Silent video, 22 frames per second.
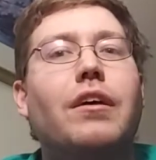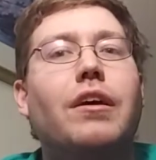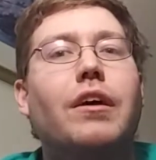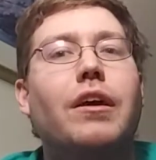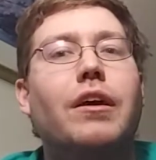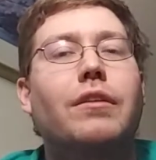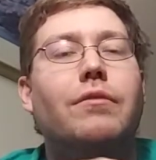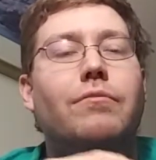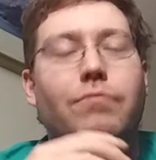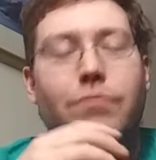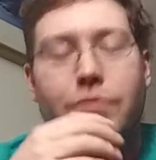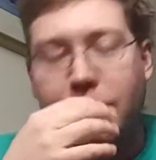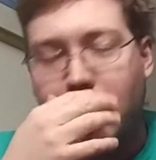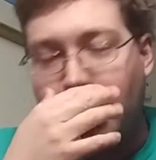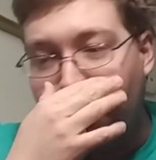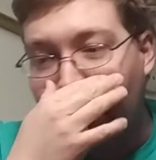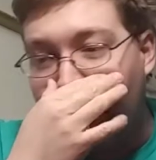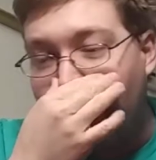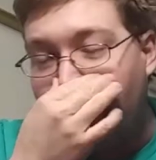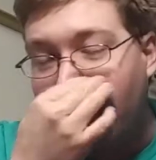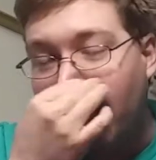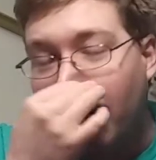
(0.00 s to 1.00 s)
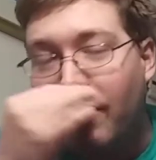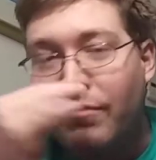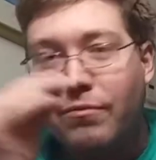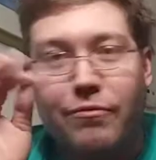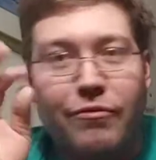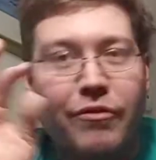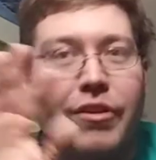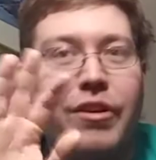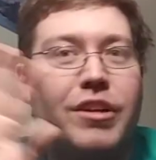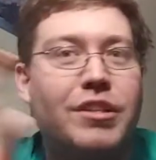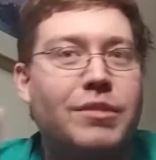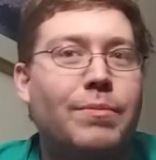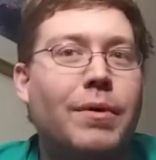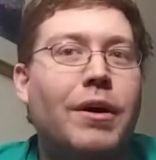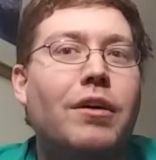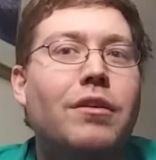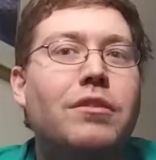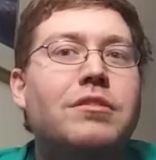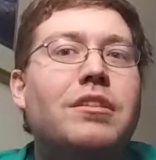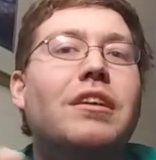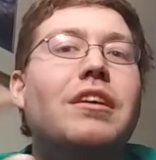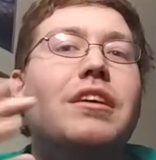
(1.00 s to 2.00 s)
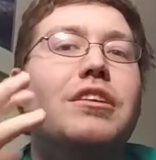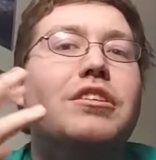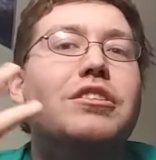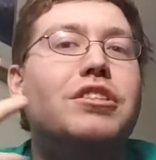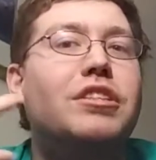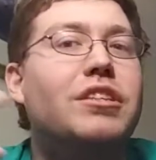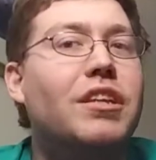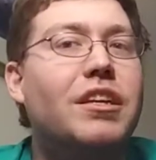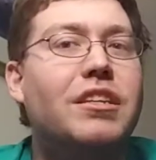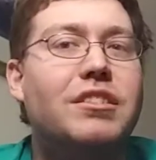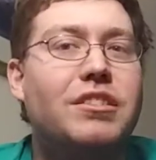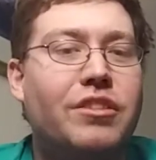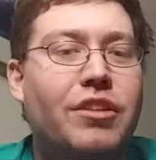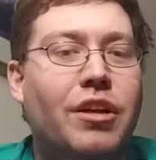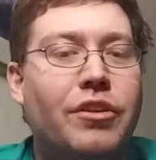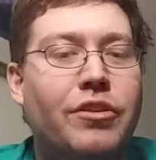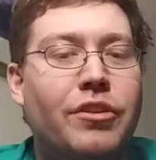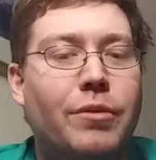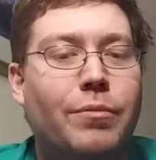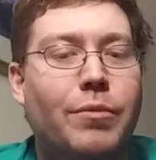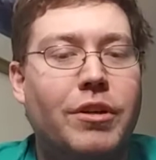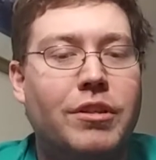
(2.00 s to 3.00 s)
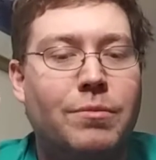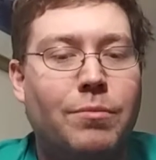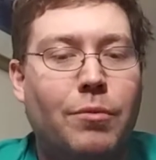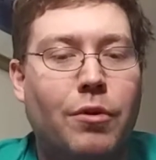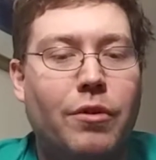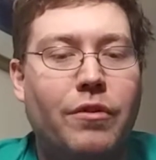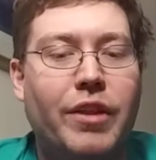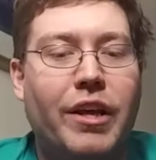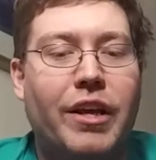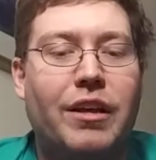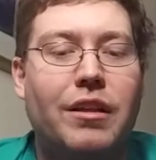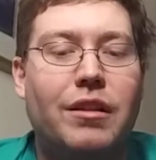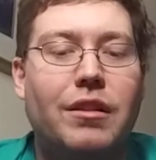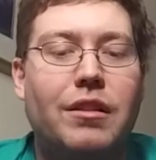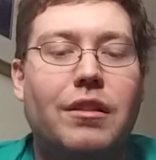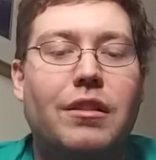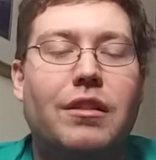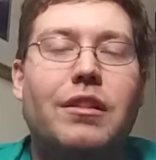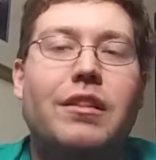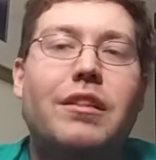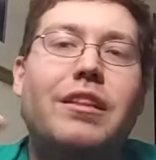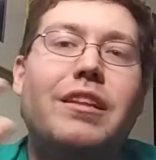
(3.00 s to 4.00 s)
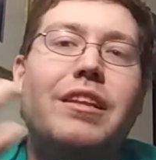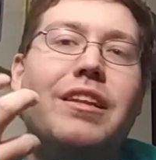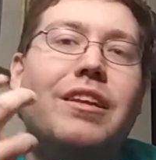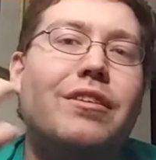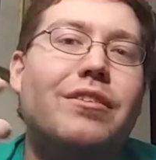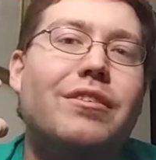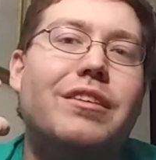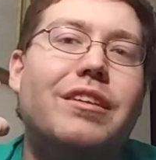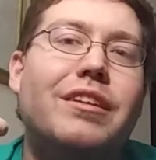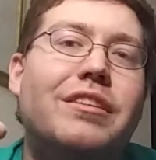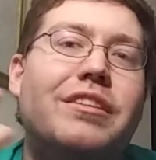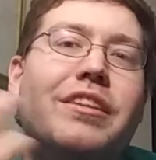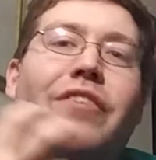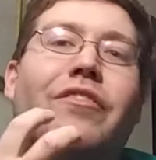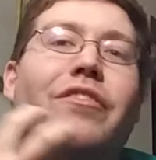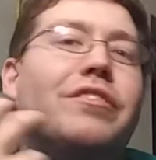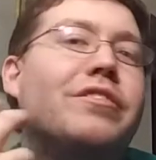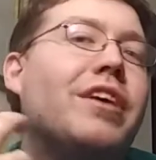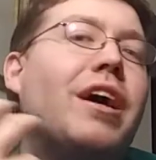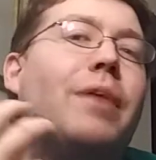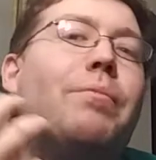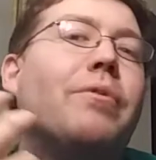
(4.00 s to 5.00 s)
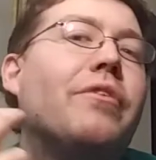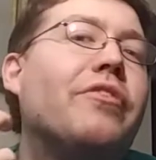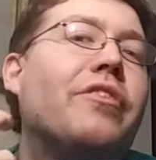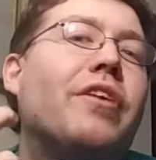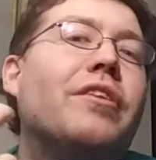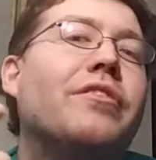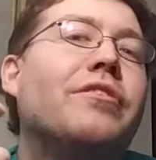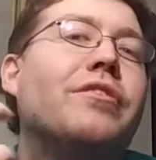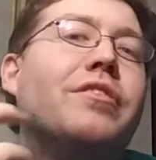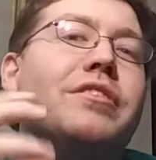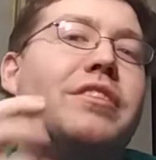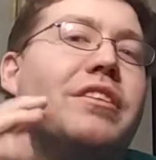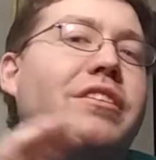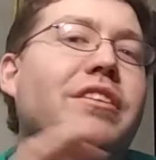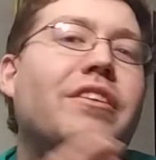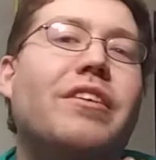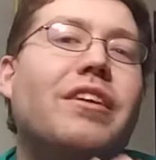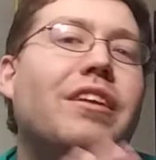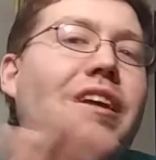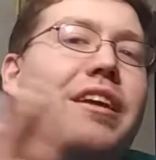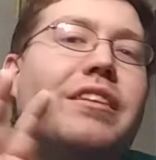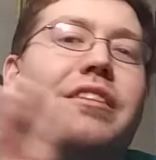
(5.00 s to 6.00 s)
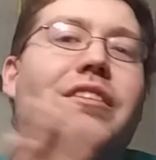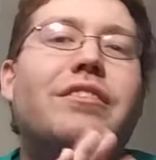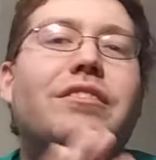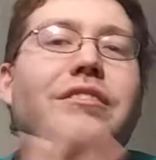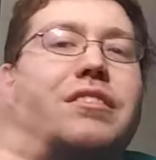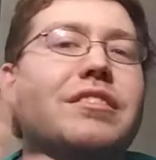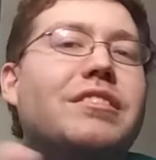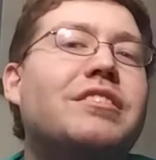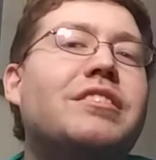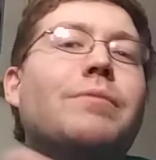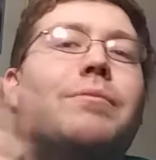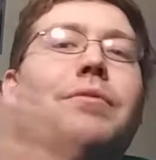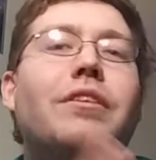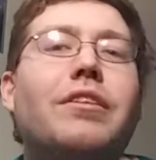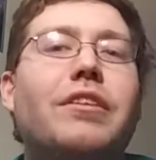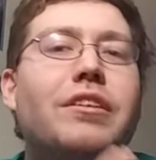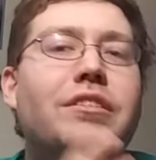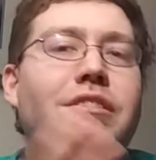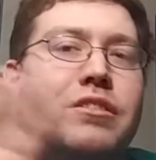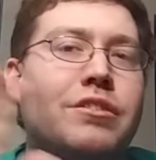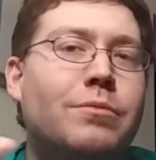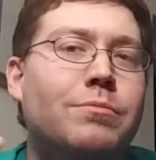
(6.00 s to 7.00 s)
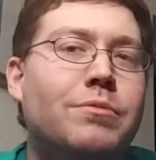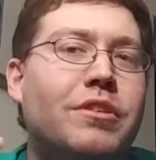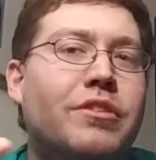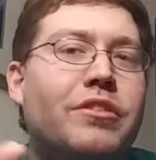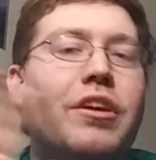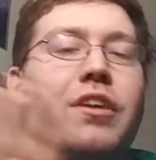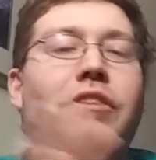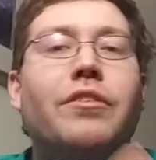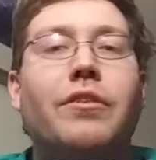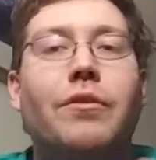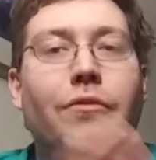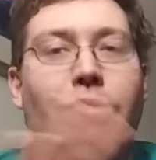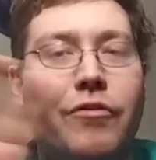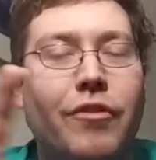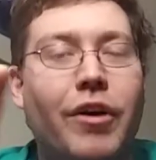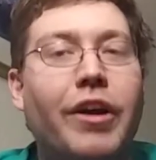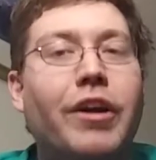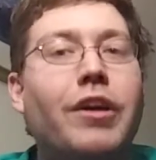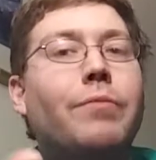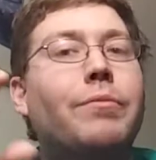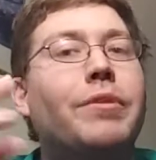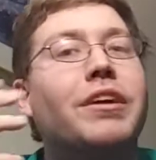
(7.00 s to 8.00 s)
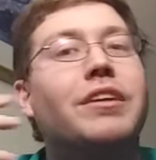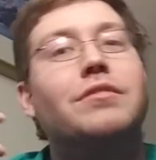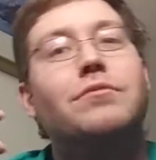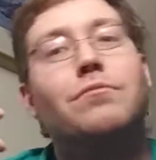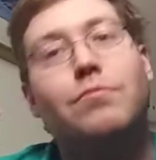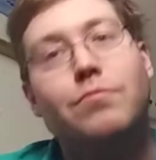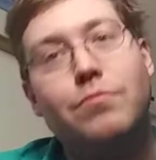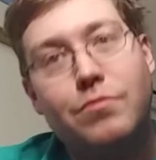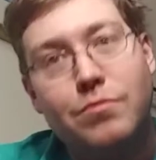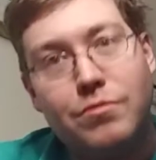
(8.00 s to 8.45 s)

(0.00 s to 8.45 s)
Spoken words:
And stuff, you know, various spells. She does thunder, but it's more like, you know, a different type of thunder. It's a like, there's similarities in terms of thunder and fire, because